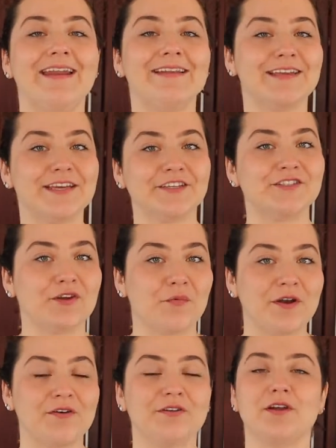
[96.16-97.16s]
in case you're
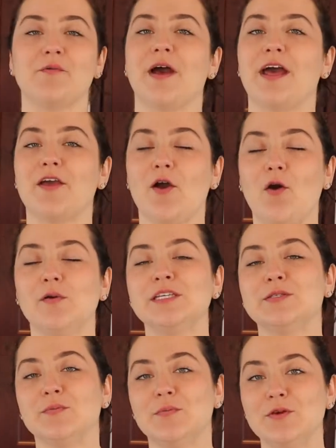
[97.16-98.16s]
wondering why I
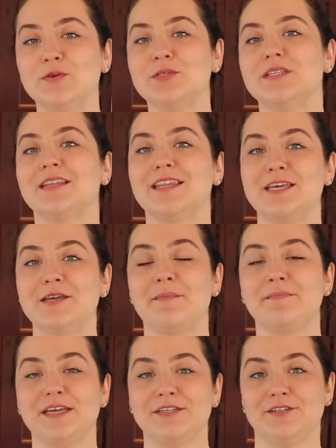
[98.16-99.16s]
always mute the
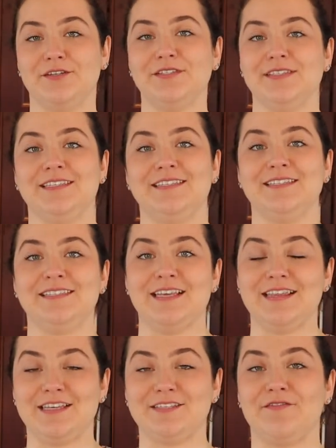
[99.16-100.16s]
mixer scenes
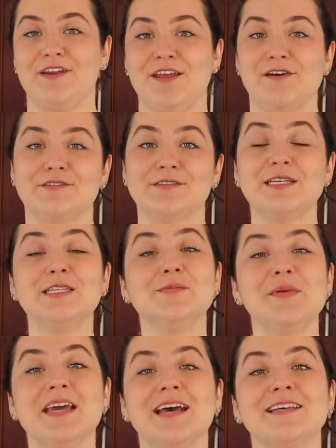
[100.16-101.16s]
in these videos, it's
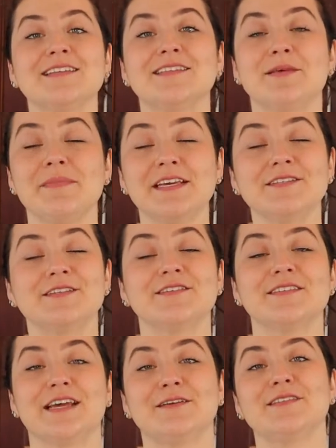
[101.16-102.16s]
because the mixer
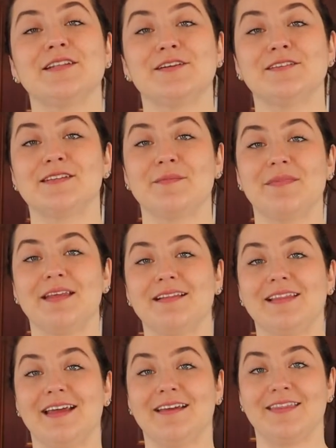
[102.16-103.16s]
sounds a little
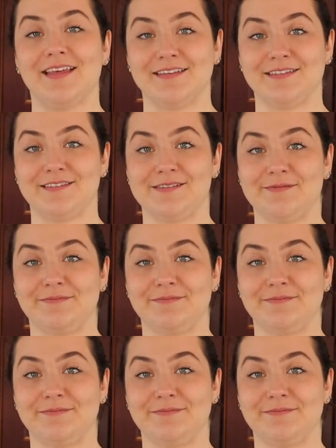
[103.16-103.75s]
something like this.